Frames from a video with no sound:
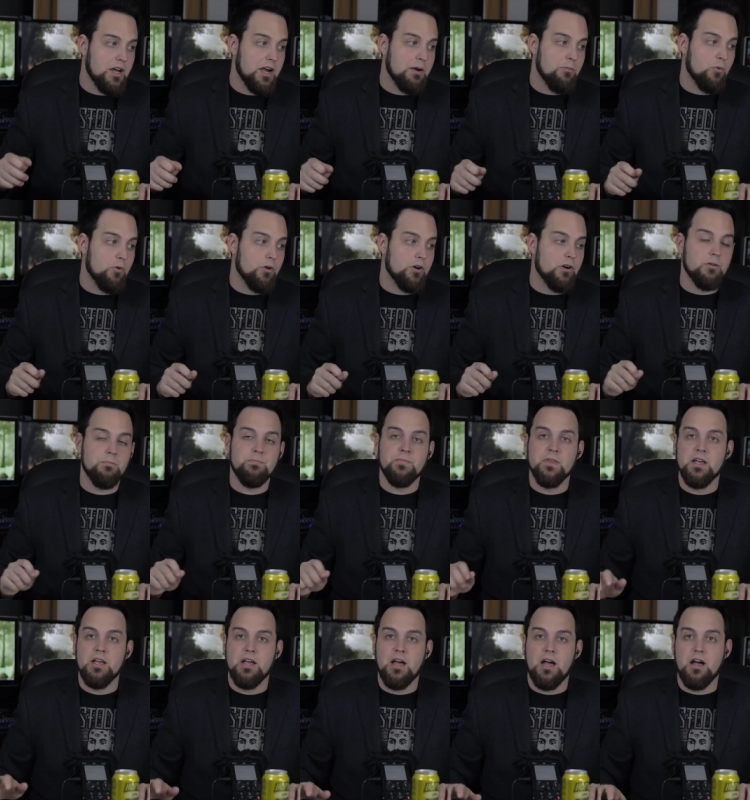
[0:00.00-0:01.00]
of Time Warner,
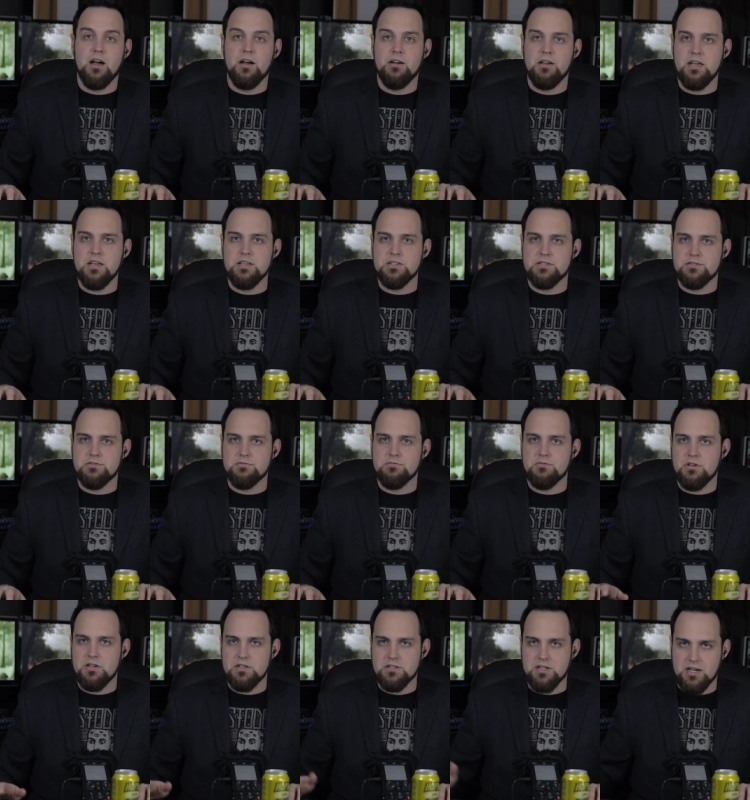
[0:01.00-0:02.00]
uh, he's,
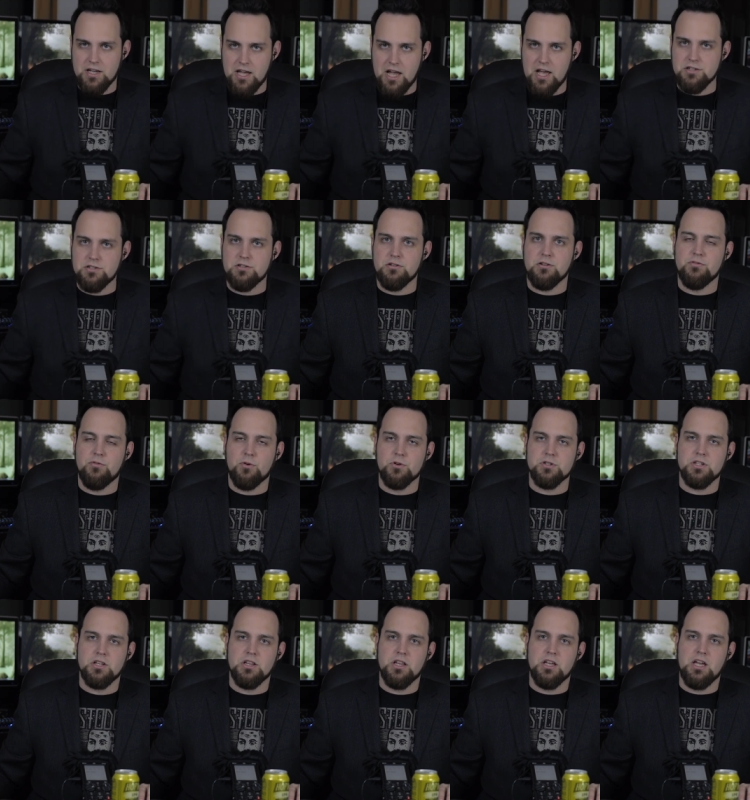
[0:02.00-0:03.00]
he's got cancer,
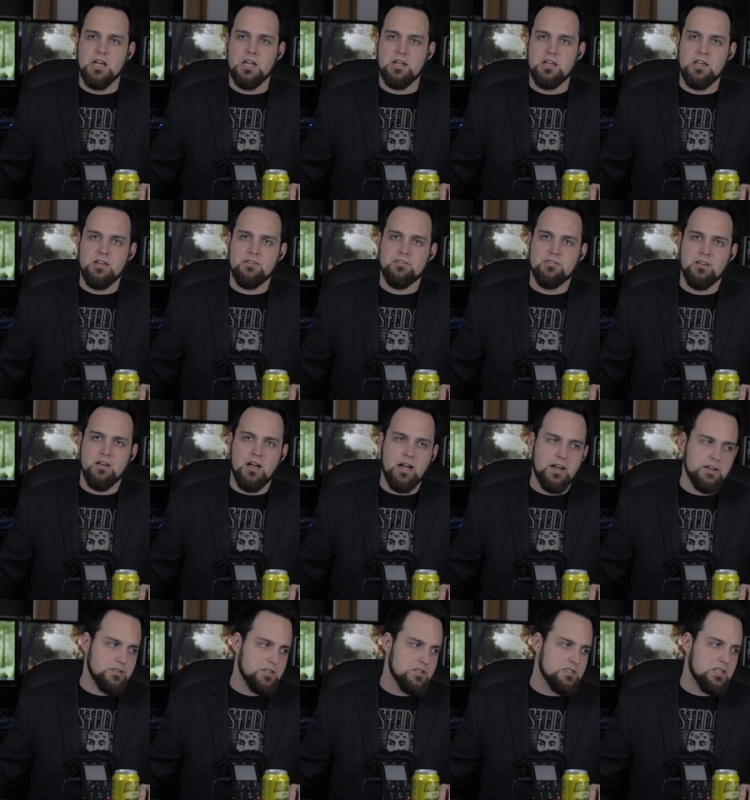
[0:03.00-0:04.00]
unfortunately, and he's
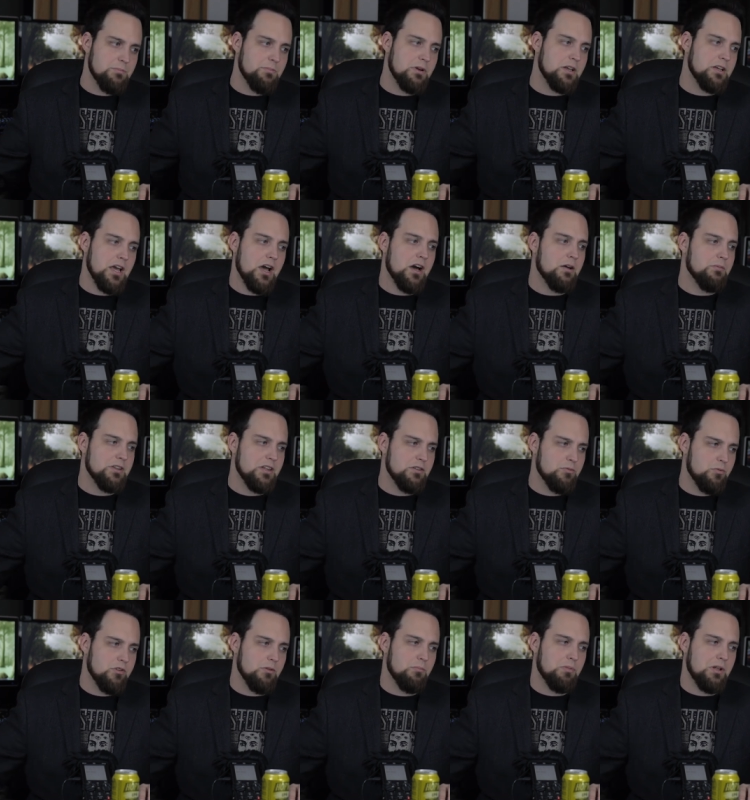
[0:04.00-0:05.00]
actually stepping down, but
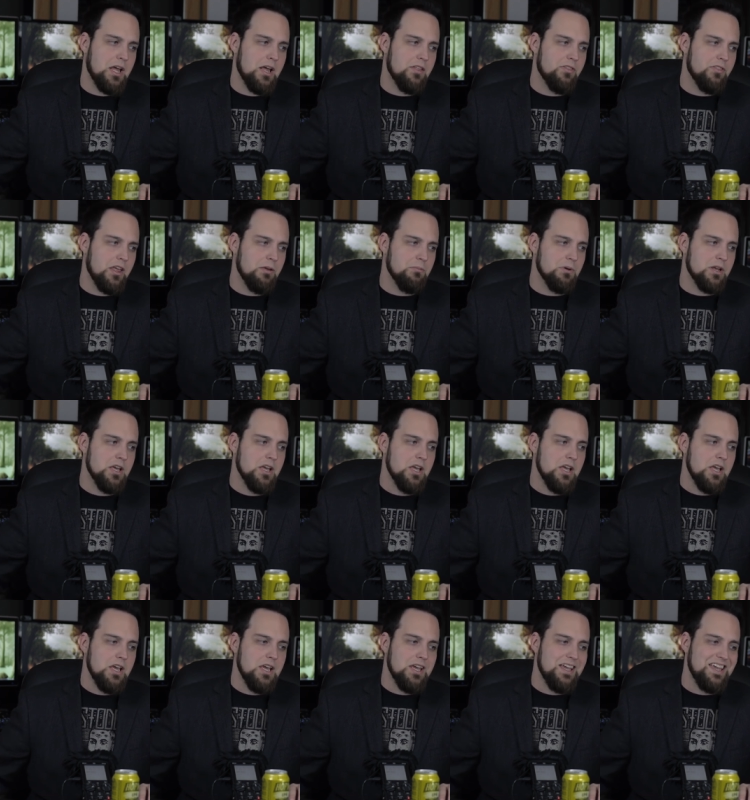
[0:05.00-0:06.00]
this was a planned thing. But
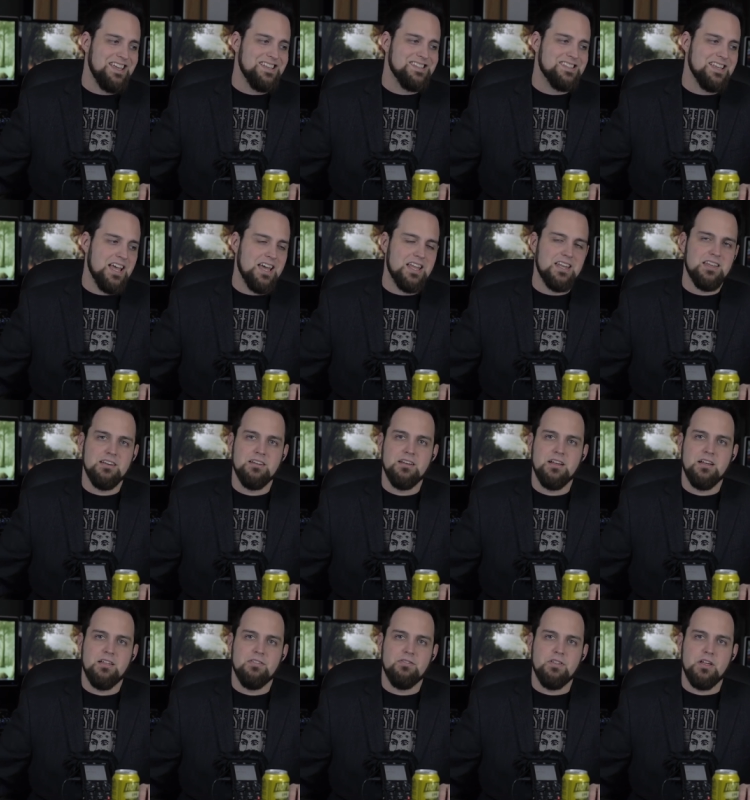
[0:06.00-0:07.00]
he said
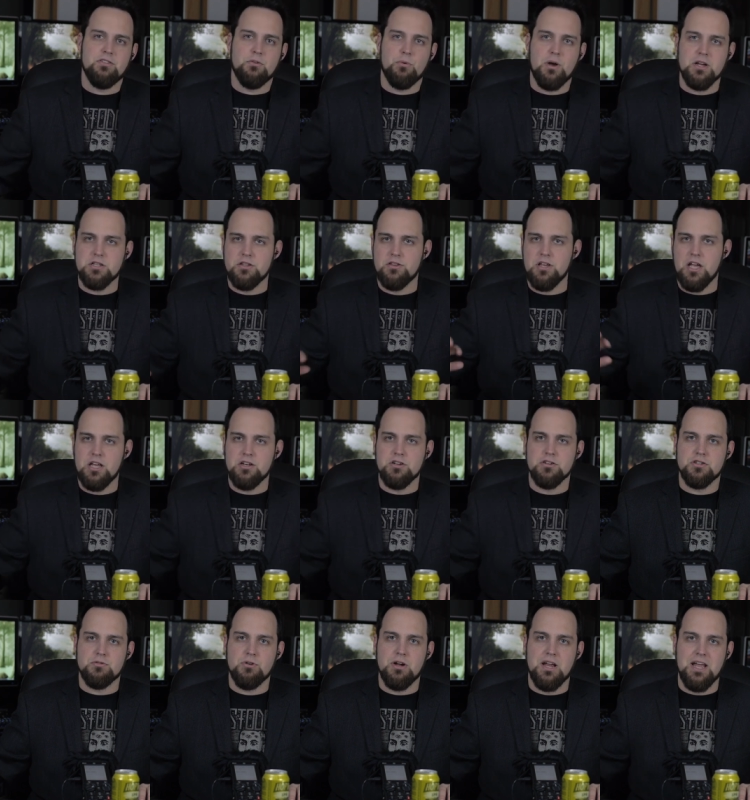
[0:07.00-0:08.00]
that the rest of the
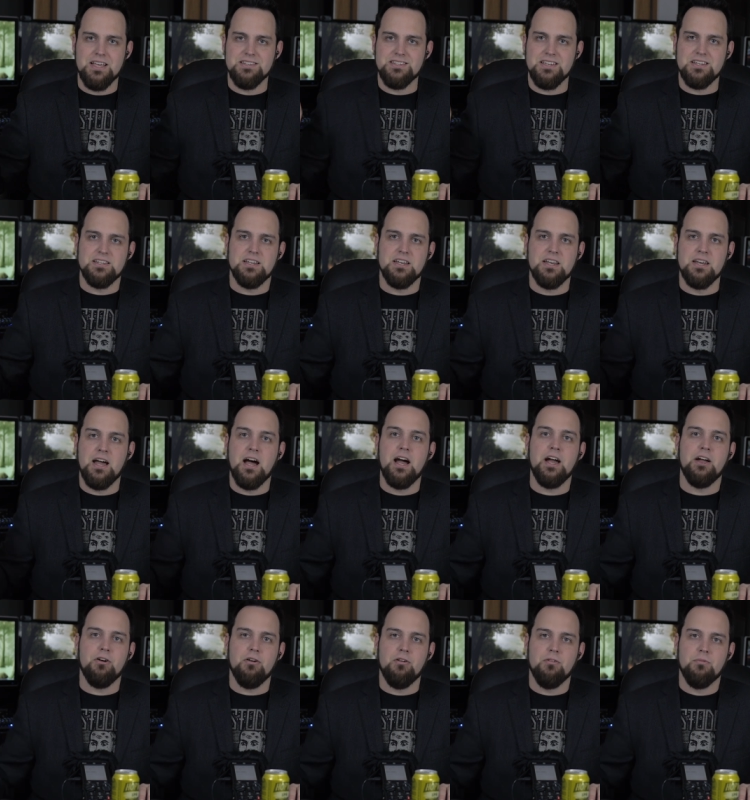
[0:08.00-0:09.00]
industry is in
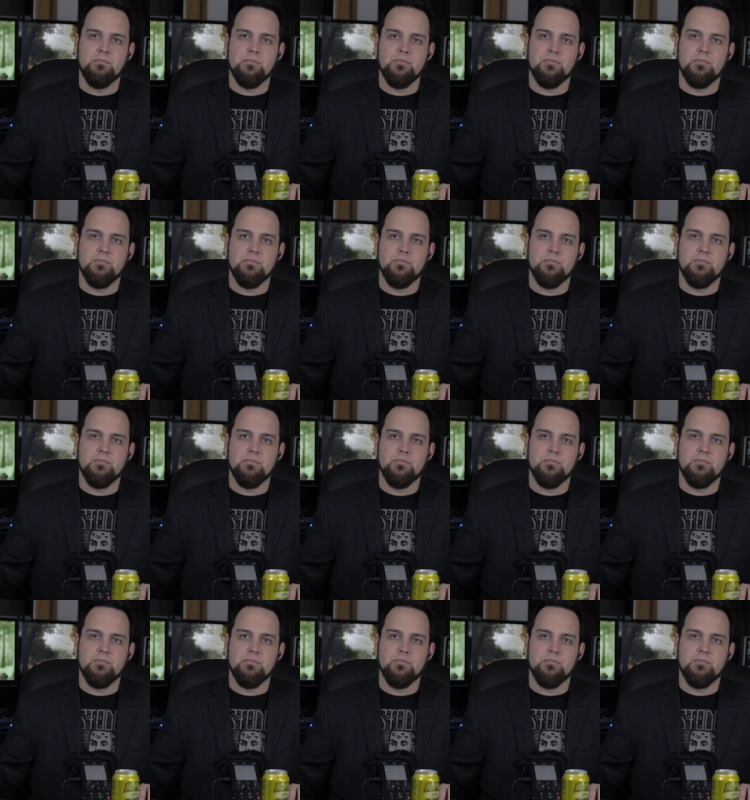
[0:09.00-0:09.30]
denial